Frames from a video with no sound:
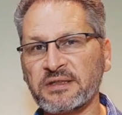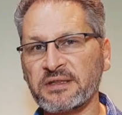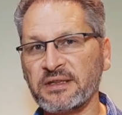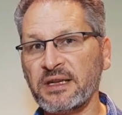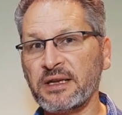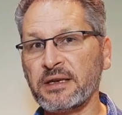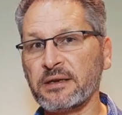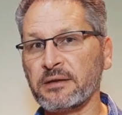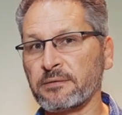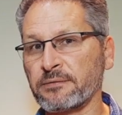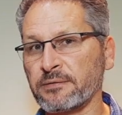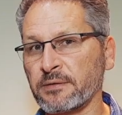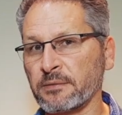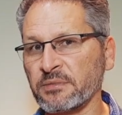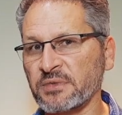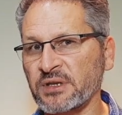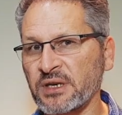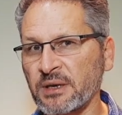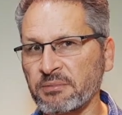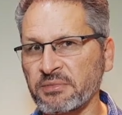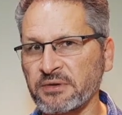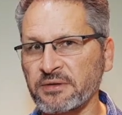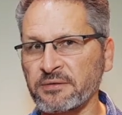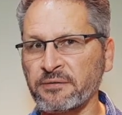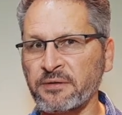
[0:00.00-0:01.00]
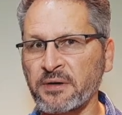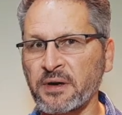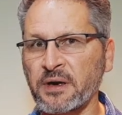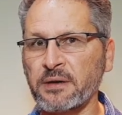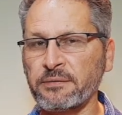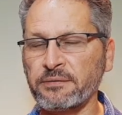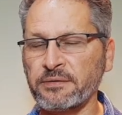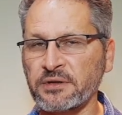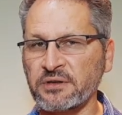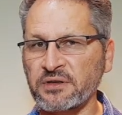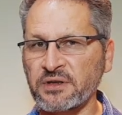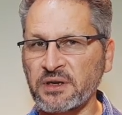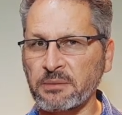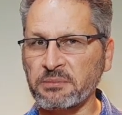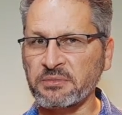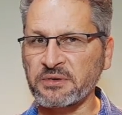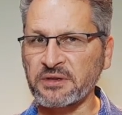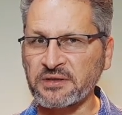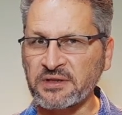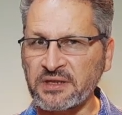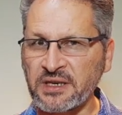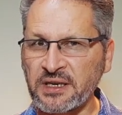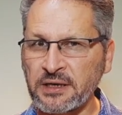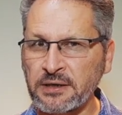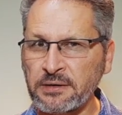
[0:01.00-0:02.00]
letter from chapter 5 to chapter
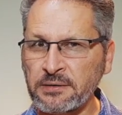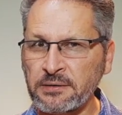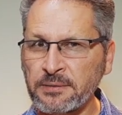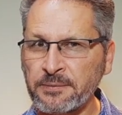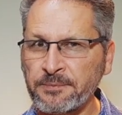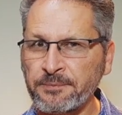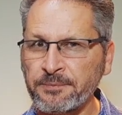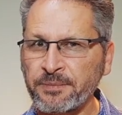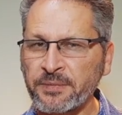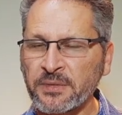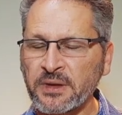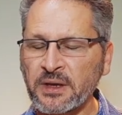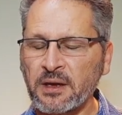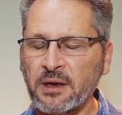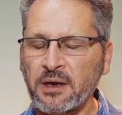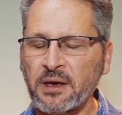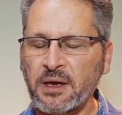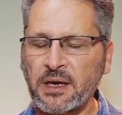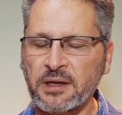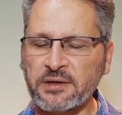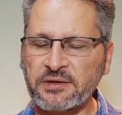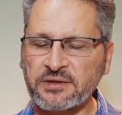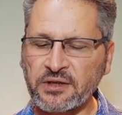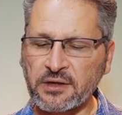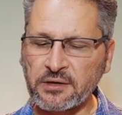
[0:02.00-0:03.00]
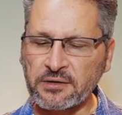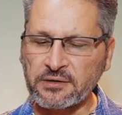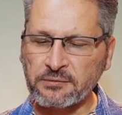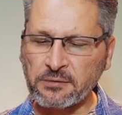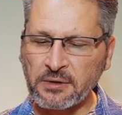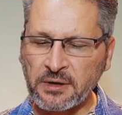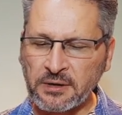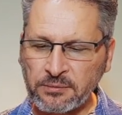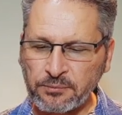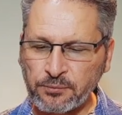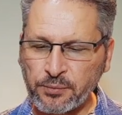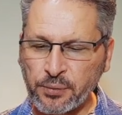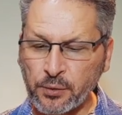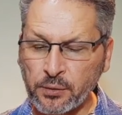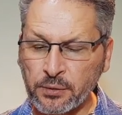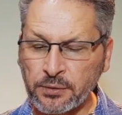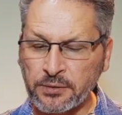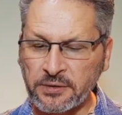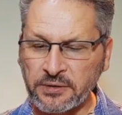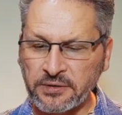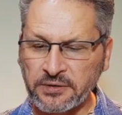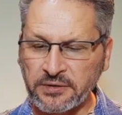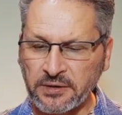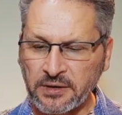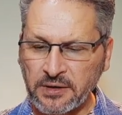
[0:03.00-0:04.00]
10. And so it's quite
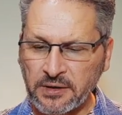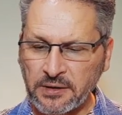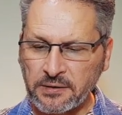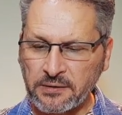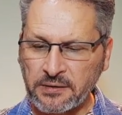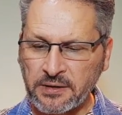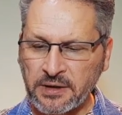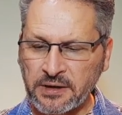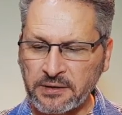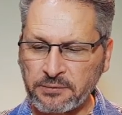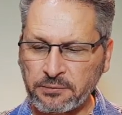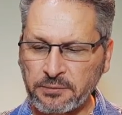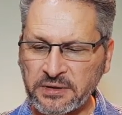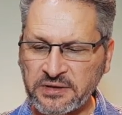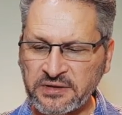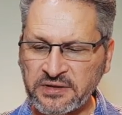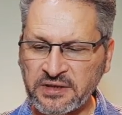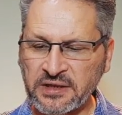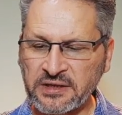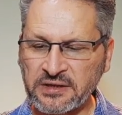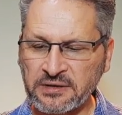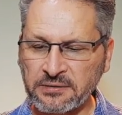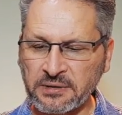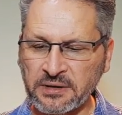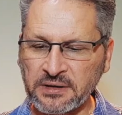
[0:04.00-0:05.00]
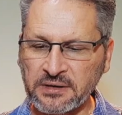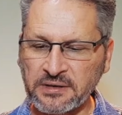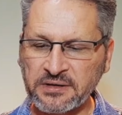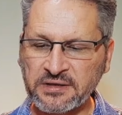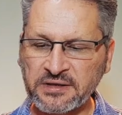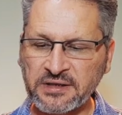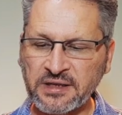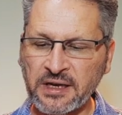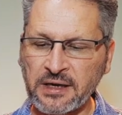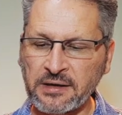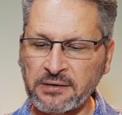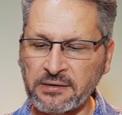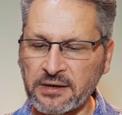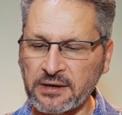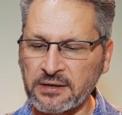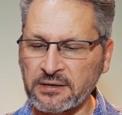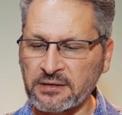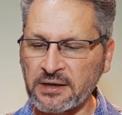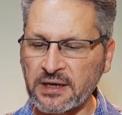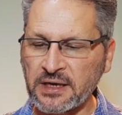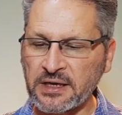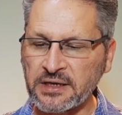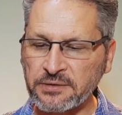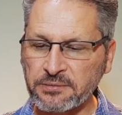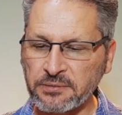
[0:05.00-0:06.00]
important that we seek to understand that. And
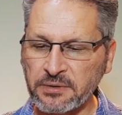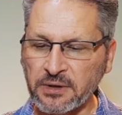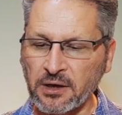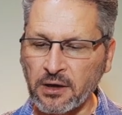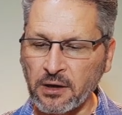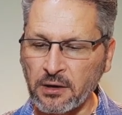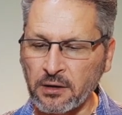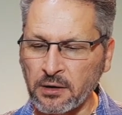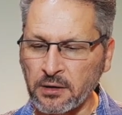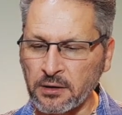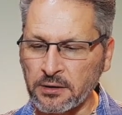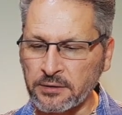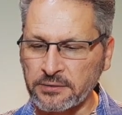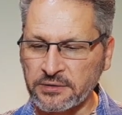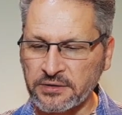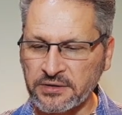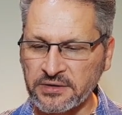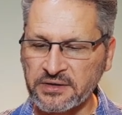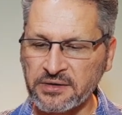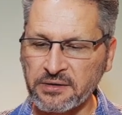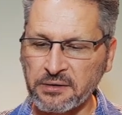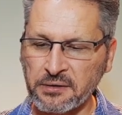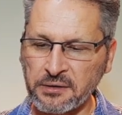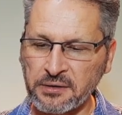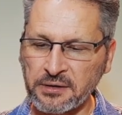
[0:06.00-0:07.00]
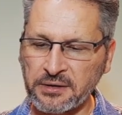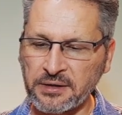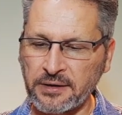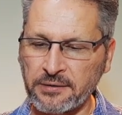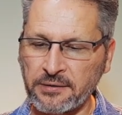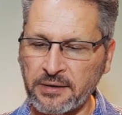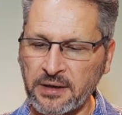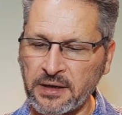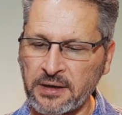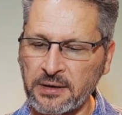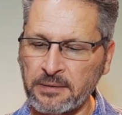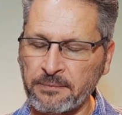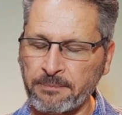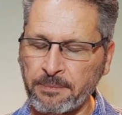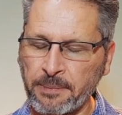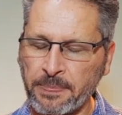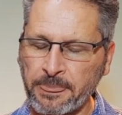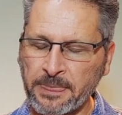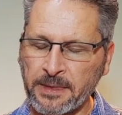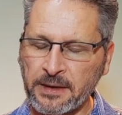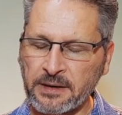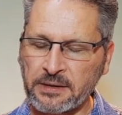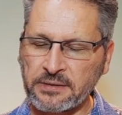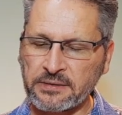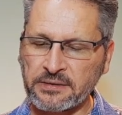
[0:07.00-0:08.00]
as we go on, just thirdly, there,
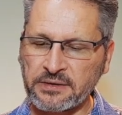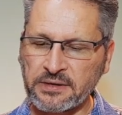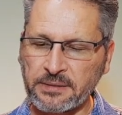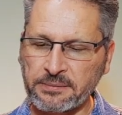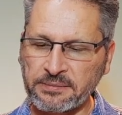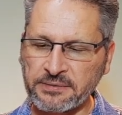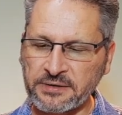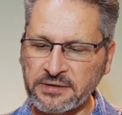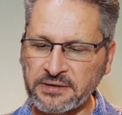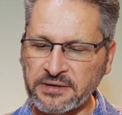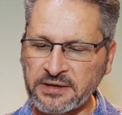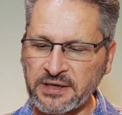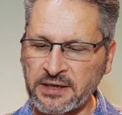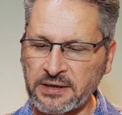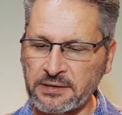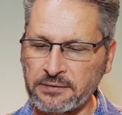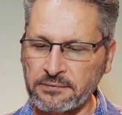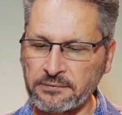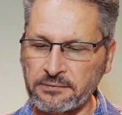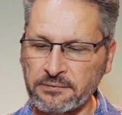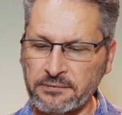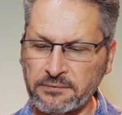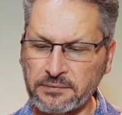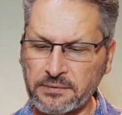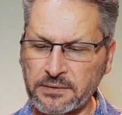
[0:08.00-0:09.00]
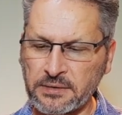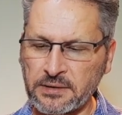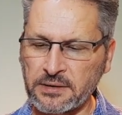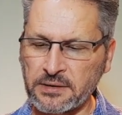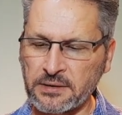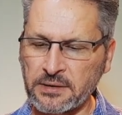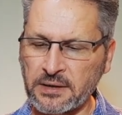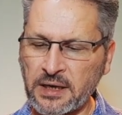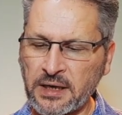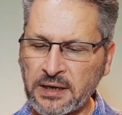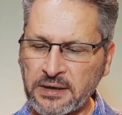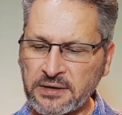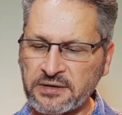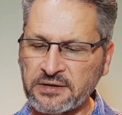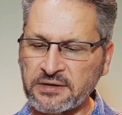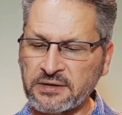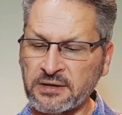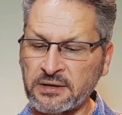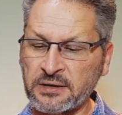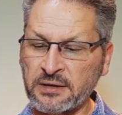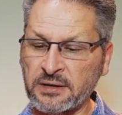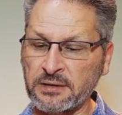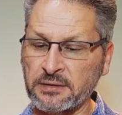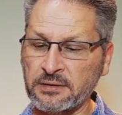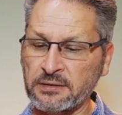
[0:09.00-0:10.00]
chapter 10, uh,
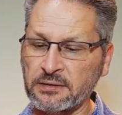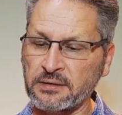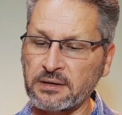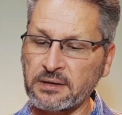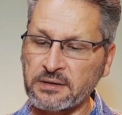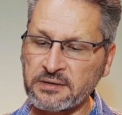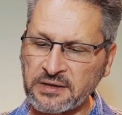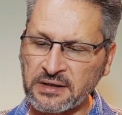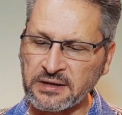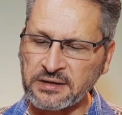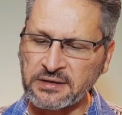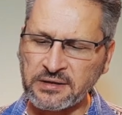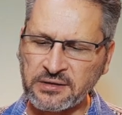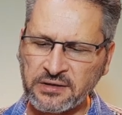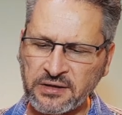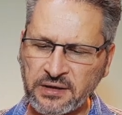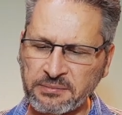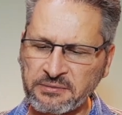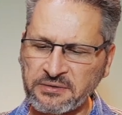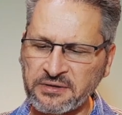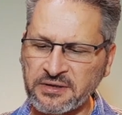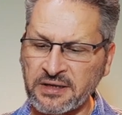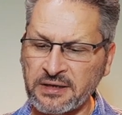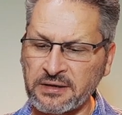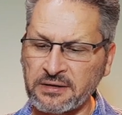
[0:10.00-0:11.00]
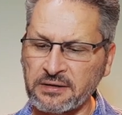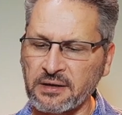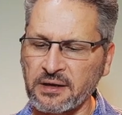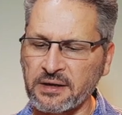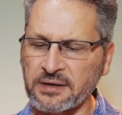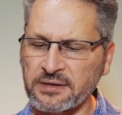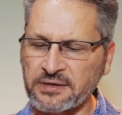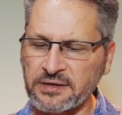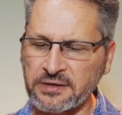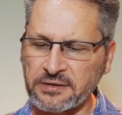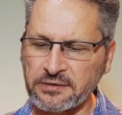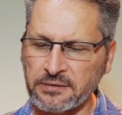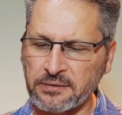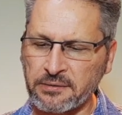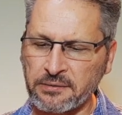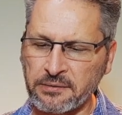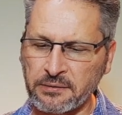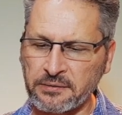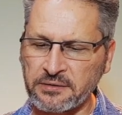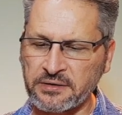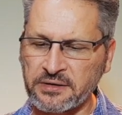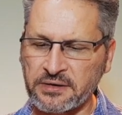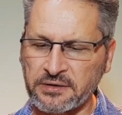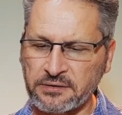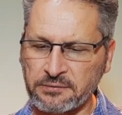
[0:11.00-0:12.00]
18, it's actually chapter 10, 19 to
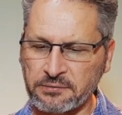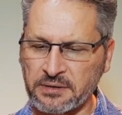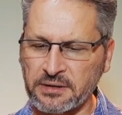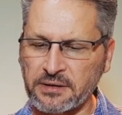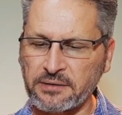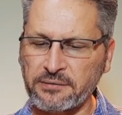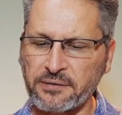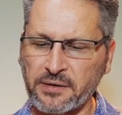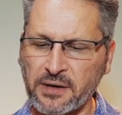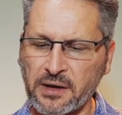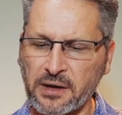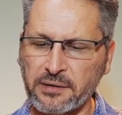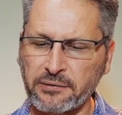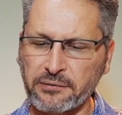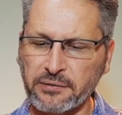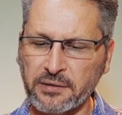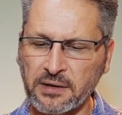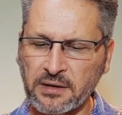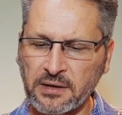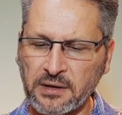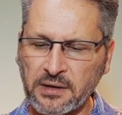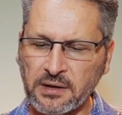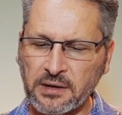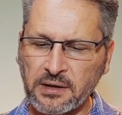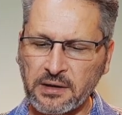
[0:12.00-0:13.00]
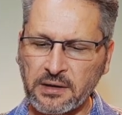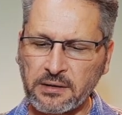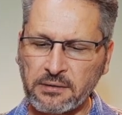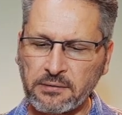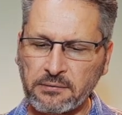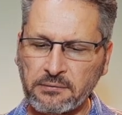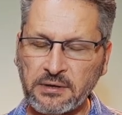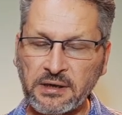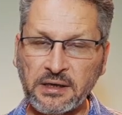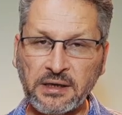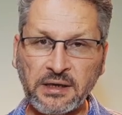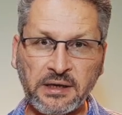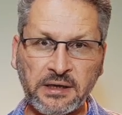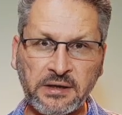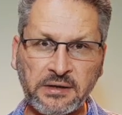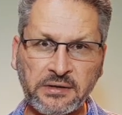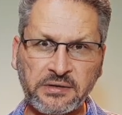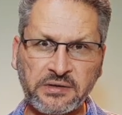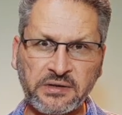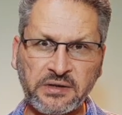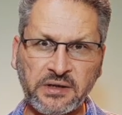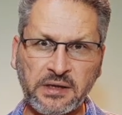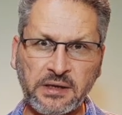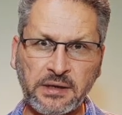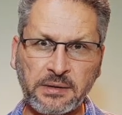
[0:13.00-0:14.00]
13, 25, really
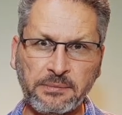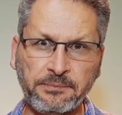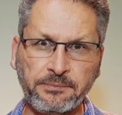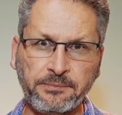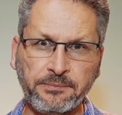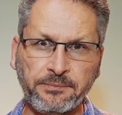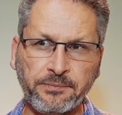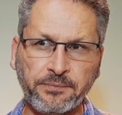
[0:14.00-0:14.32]
is um,